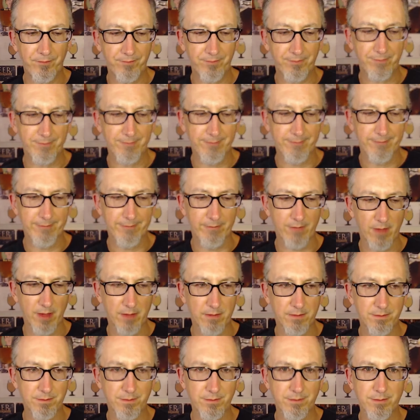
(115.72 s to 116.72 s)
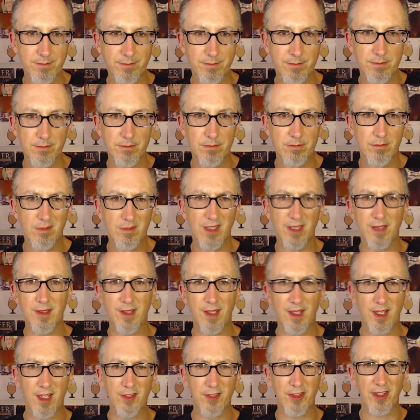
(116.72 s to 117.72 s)
Hmm. Yeah,
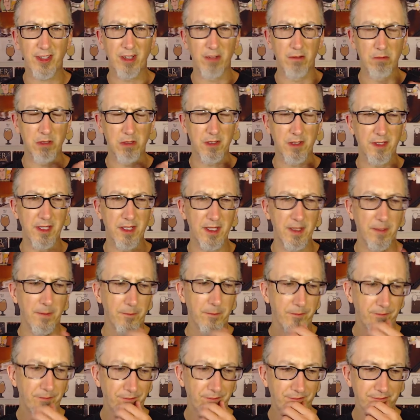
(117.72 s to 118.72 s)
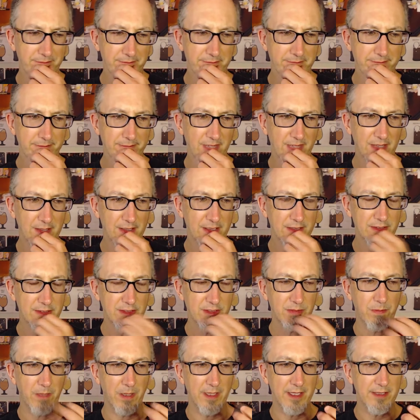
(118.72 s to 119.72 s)
it has like a really this
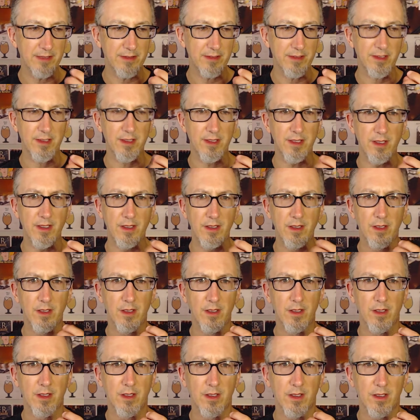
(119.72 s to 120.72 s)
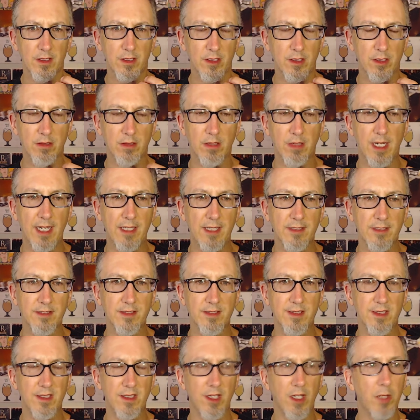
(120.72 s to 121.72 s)
spicy,
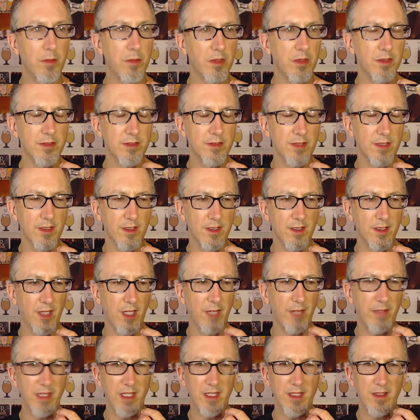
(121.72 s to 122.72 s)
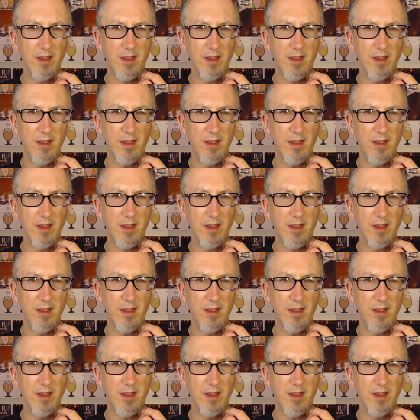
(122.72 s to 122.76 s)
grassy, almost. Uh, I mean,